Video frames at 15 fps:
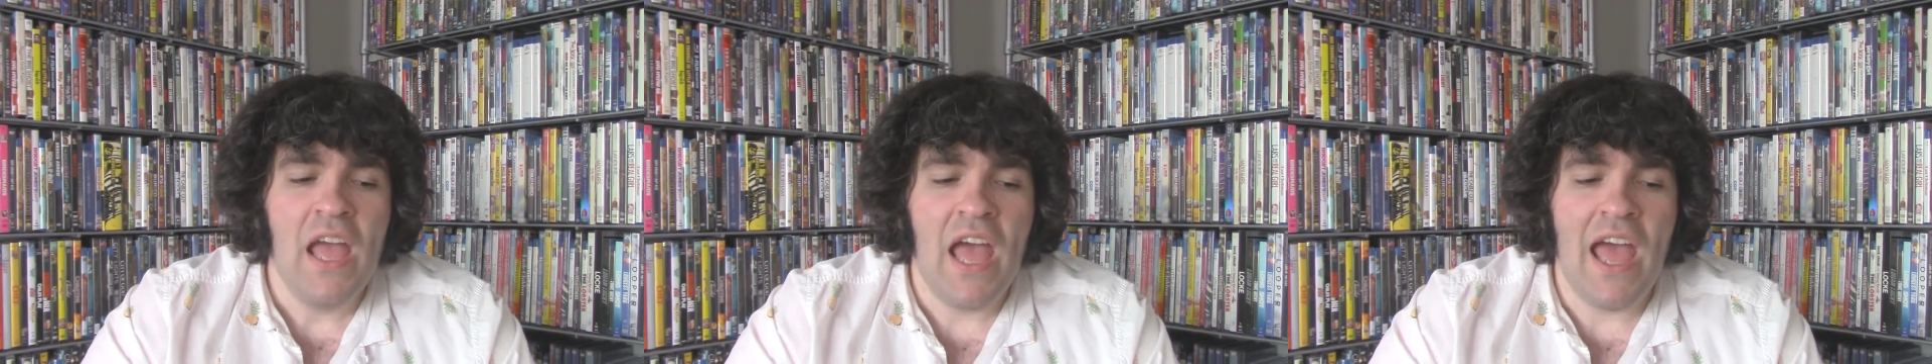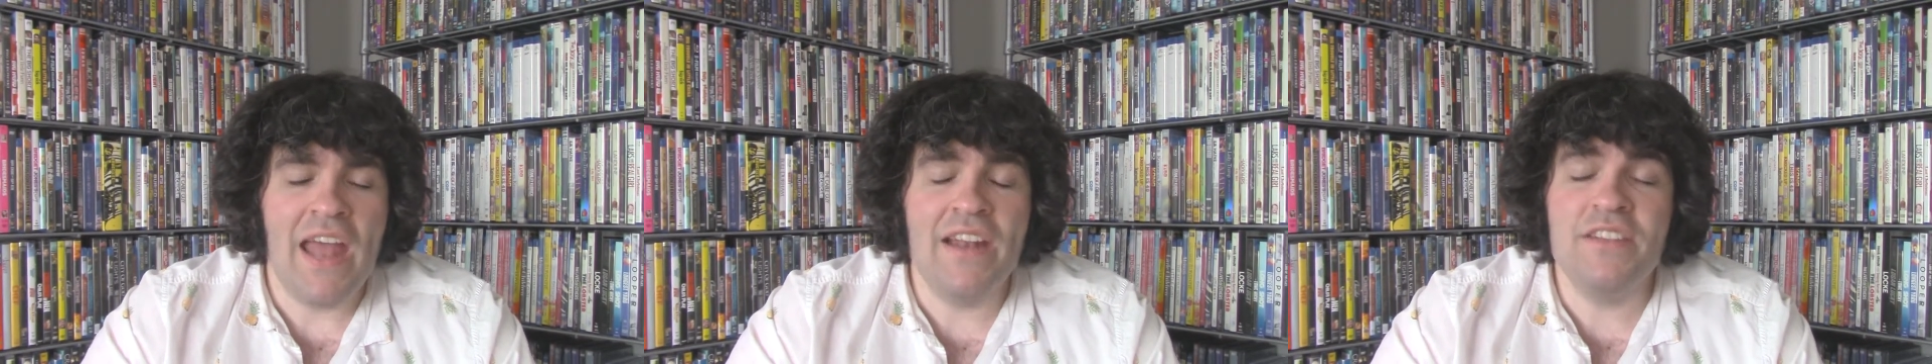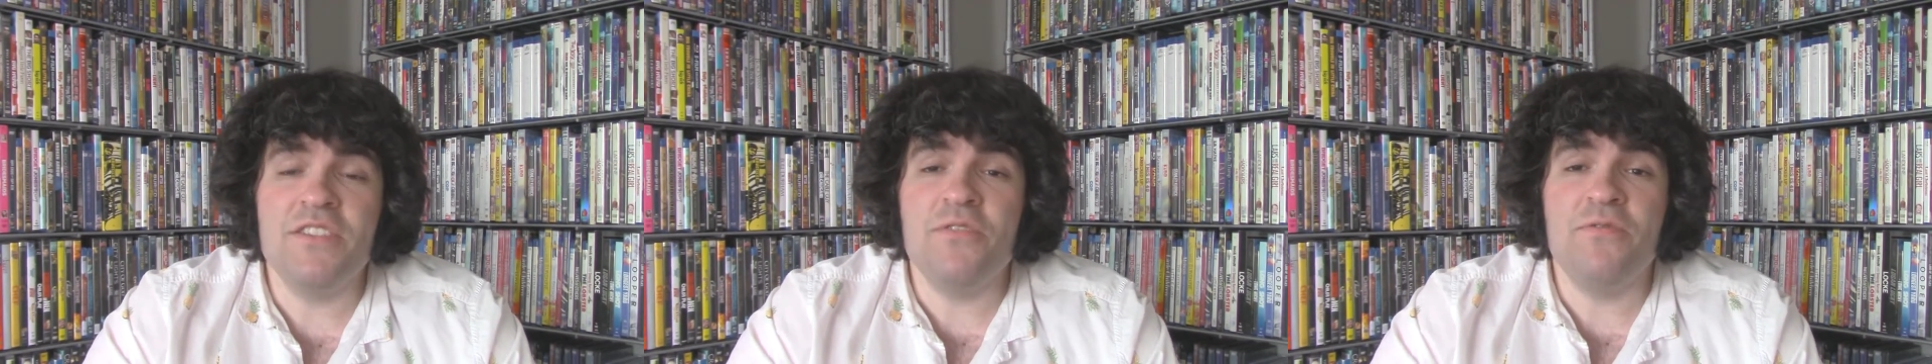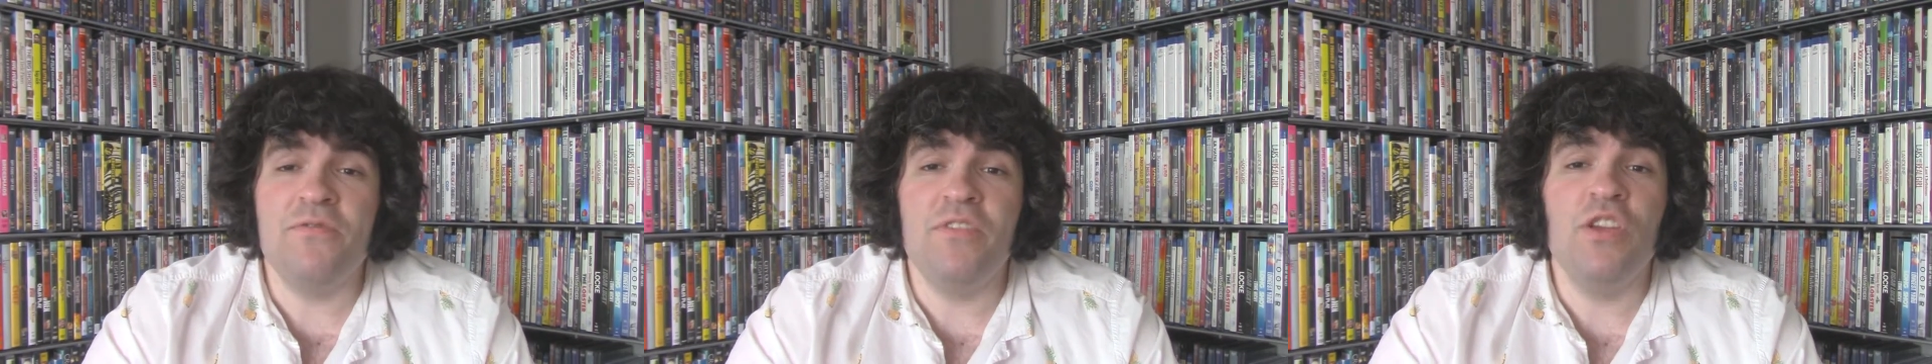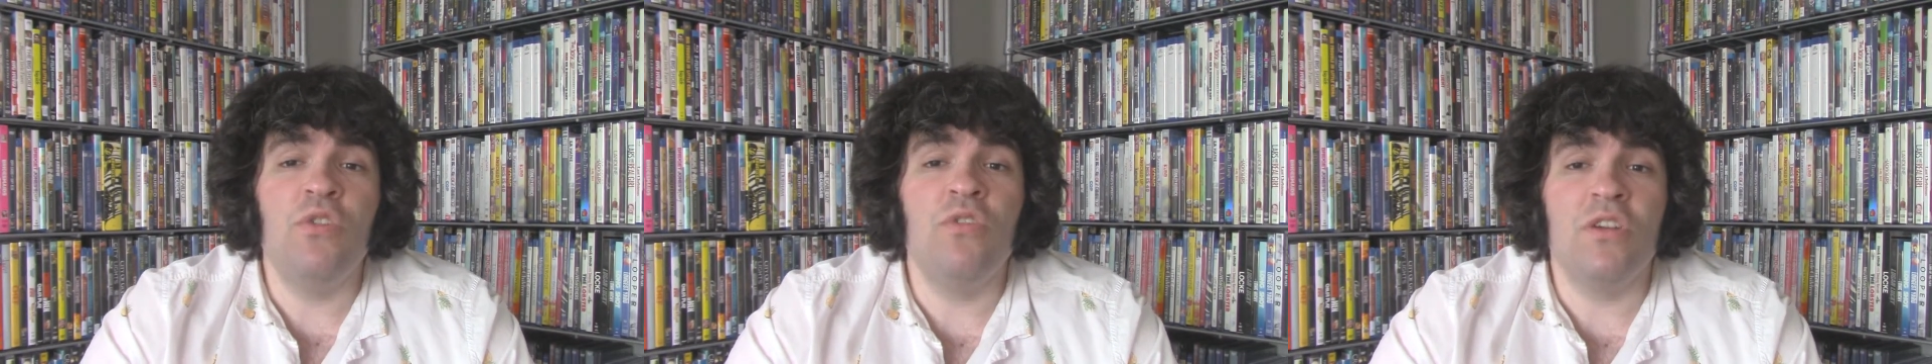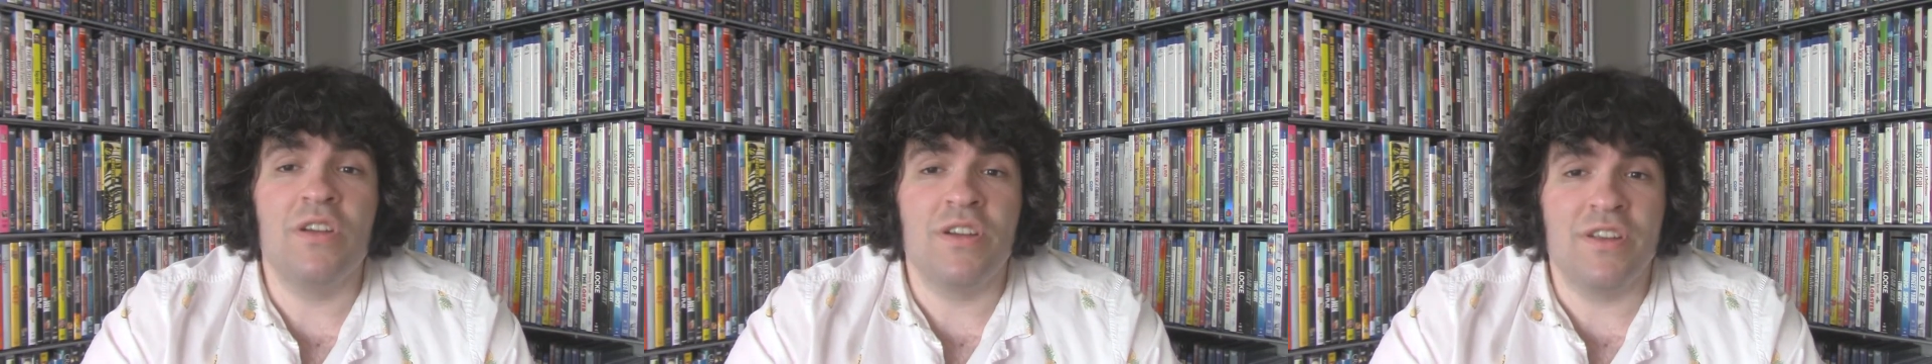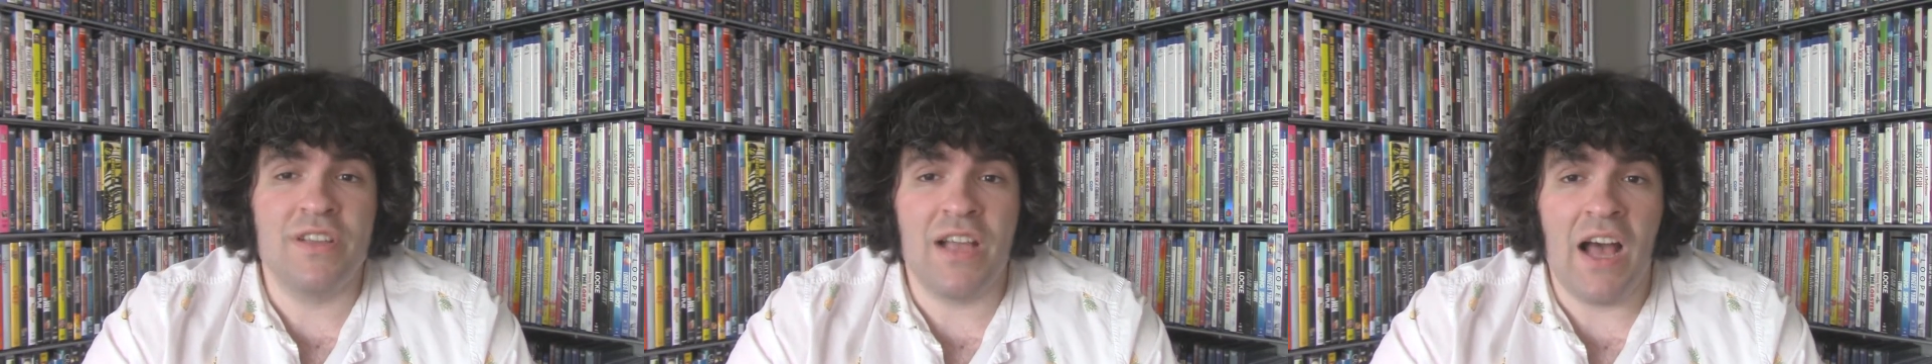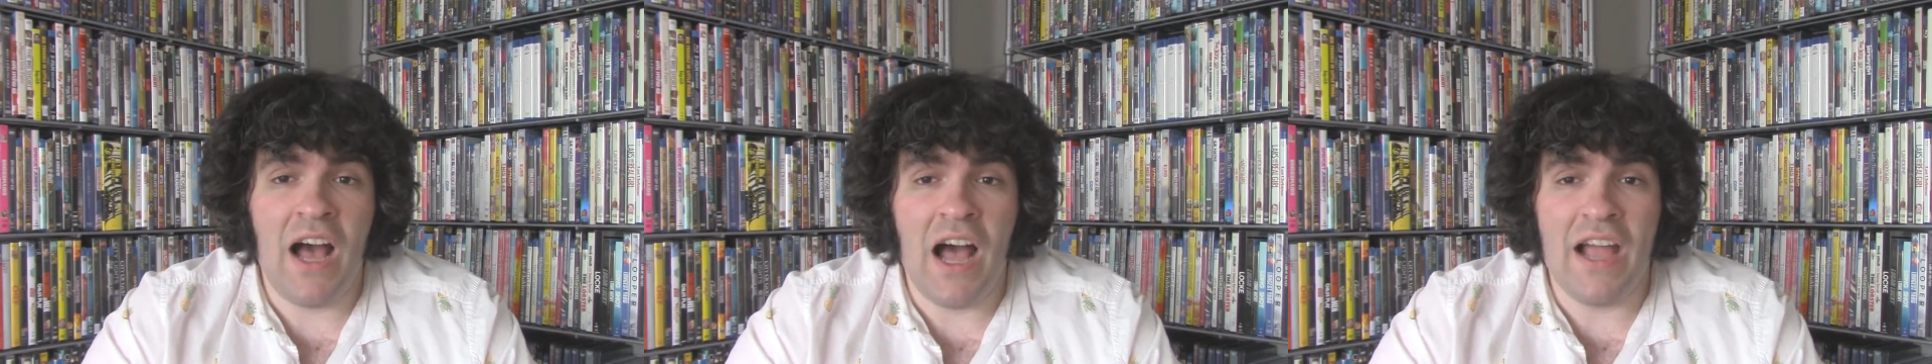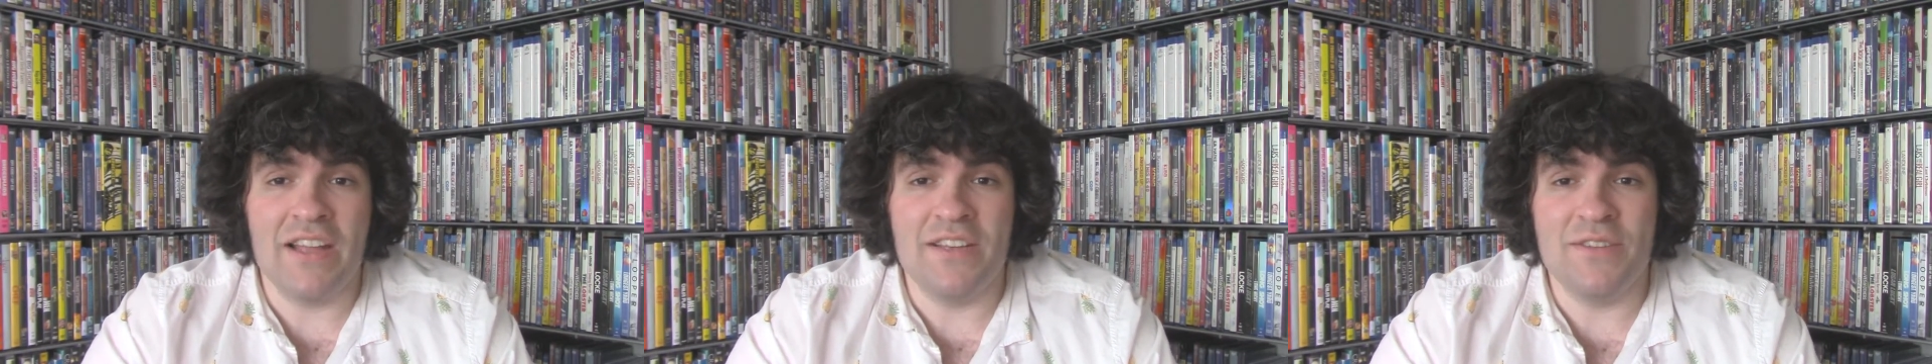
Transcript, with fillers: and it's a feel good kind of